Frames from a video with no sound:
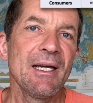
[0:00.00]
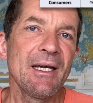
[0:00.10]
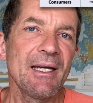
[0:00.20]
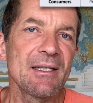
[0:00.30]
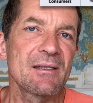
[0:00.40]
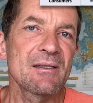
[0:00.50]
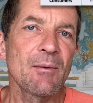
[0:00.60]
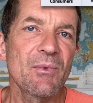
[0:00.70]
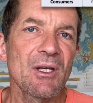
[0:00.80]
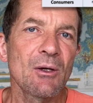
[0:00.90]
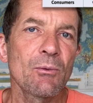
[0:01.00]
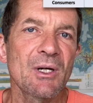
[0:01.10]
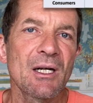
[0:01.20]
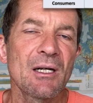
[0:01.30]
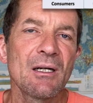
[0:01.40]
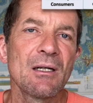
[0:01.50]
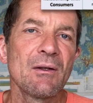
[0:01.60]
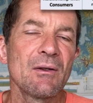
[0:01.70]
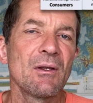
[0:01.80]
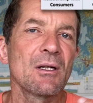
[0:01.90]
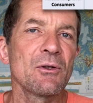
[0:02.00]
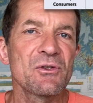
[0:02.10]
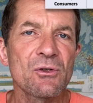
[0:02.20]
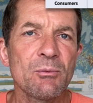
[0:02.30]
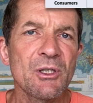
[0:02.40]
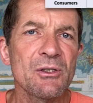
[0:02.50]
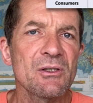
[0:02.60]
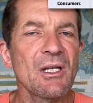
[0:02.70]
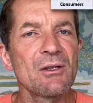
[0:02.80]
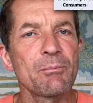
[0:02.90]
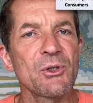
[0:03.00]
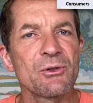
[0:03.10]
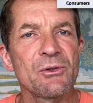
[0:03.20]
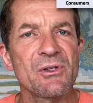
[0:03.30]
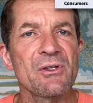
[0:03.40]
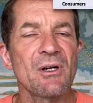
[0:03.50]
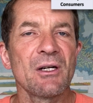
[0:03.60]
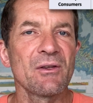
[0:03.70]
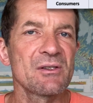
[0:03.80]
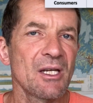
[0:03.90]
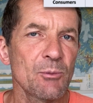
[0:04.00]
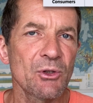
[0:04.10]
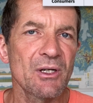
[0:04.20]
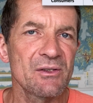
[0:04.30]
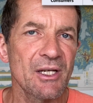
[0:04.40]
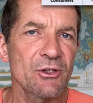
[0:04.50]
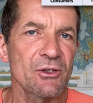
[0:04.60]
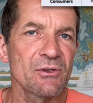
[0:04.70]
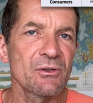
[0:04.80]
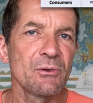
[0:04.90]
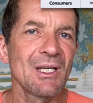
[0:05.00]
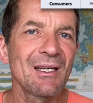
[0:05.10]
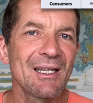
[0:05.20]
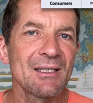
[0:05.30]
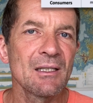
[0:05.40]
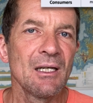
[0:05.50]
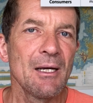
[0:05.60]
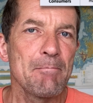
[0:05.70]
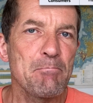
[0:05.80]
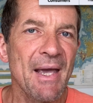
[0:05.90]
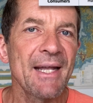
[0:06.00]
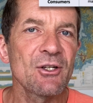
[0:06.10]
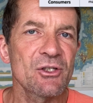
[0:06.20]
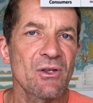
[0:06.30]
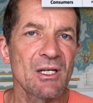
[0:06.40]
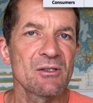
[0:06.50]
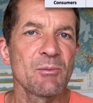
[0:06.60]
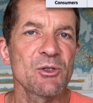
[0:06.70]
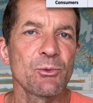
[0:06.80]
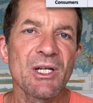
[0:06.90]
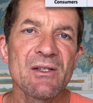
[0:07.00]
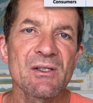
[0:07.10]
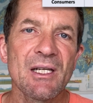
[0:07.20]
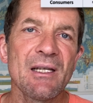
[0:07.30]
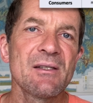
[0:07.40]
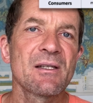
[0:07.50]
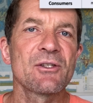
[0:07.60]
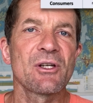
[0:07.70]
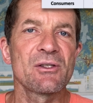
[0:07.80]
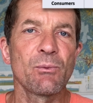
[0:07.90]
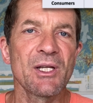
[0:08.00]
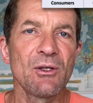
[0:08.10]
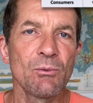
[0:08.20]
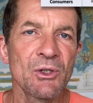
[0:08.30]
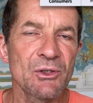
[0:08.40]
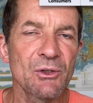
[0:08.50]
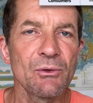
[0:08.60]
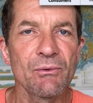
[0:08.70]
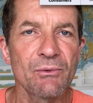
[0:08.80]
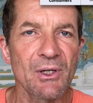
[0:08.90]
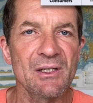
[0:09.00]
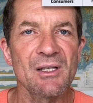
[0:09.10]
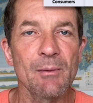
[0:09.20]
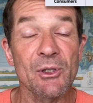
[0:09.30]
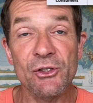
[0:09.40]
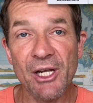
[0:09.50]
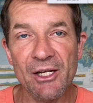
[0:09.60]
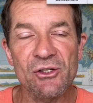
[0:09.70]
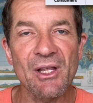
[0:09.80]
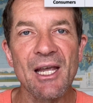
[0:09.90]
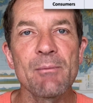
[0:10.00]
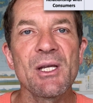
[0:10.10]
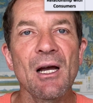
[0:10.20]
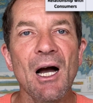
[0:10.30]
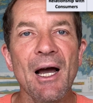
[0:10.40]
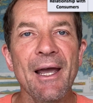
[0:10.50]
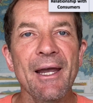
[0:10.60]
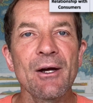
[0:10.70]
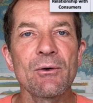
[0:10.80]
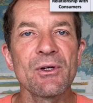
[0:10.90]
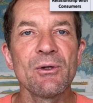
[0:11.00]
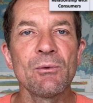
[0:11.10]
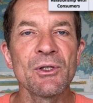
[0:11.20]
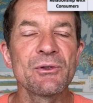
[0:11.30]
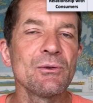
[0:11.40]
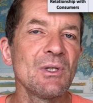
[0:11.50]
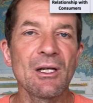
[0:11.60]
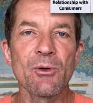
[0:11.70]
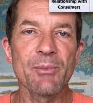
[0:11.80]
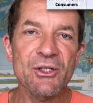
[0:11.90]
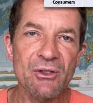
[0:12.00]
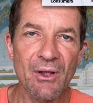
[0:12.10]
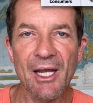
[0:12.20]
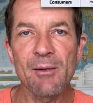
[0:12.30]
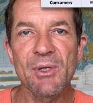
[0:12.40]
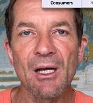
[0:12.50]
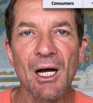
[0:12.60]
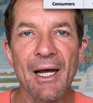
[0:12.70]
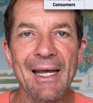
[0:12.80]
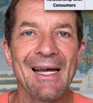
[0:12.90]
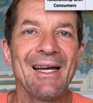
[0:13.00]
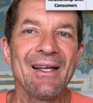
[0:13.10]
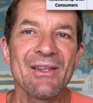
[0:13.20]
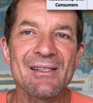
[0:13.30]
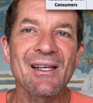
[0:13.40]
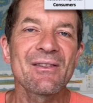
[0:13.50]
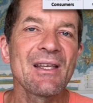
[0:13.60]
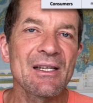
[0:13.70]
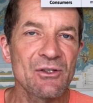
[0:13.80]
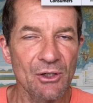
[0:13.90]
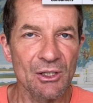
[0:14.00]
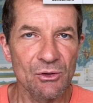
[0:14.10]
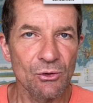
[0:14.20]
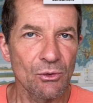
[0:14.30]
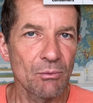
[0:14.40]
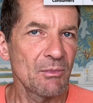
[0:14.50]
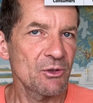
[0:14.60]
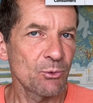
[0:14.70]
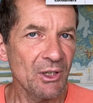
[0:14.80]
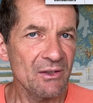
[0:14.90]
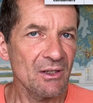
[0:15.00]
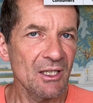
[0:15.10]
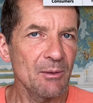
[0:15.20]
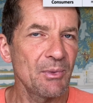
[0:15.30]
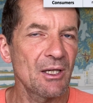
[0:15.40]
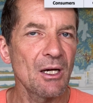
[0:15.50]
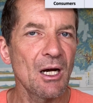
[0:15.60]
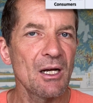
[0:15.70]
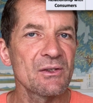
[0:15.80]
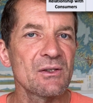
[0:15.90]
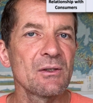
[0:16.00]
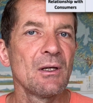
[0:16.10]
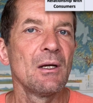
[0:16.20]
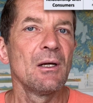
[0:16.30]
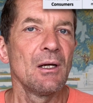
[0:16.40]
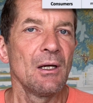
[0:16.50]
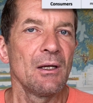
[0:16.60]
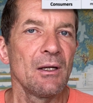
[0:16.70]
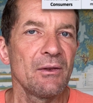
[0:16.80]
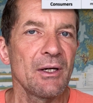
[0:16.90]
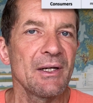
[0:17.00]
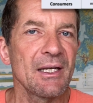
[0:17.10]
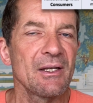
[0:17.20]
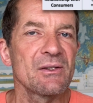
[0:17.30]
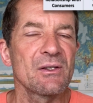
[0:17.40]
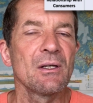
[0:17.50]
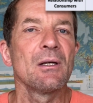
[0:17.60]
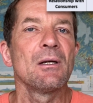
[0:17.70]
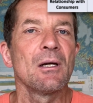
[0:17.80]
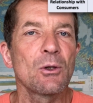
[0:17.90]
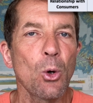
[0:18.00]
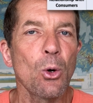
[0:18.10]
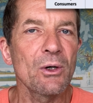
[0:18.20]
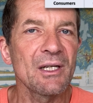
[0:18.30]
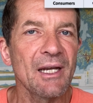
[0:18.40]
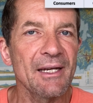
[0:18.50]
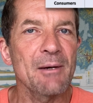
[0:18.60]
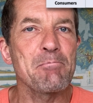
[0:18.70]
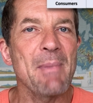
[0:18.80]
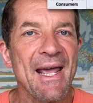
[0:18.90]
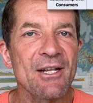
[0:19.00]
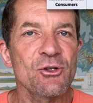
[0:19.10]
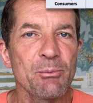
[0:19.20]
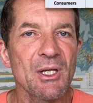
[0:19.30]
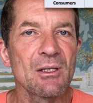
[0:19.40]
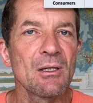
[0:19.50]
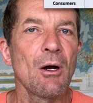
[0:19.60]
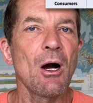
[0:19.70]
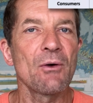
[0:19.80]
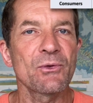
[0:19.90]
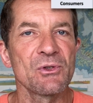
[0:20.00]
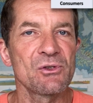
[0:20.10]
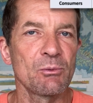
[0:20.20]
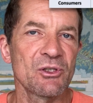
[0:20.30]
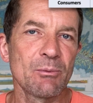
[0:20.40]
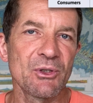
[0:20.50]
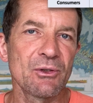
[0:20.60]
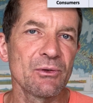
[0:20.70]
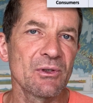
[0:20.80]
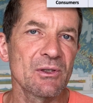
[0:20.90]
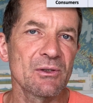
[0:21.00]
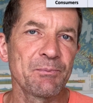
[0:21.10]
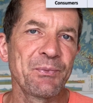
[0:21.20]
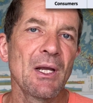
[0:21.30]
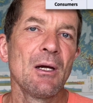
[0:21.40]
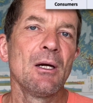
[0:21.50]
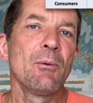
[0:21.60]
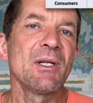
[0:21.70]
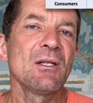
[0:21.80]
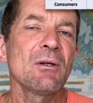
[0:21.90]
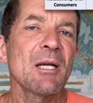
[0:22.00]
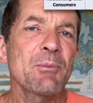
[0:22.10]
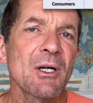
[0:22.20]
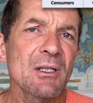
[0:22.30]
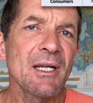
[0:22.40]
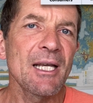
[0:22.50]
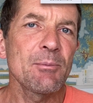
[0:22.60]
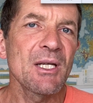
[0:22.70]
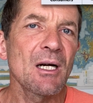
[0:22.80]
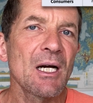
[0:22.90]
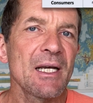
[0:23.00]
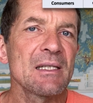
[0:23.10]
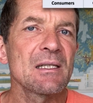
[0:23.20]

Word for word: it's something where the consumers and the producers are in the same organization. So you can manage things much more easily, such as when you want to, for example, change the API or you want to decommission the API. These are things you can do much more easily because there is a coordinated management of consumers and producers. When you look at partner APIs,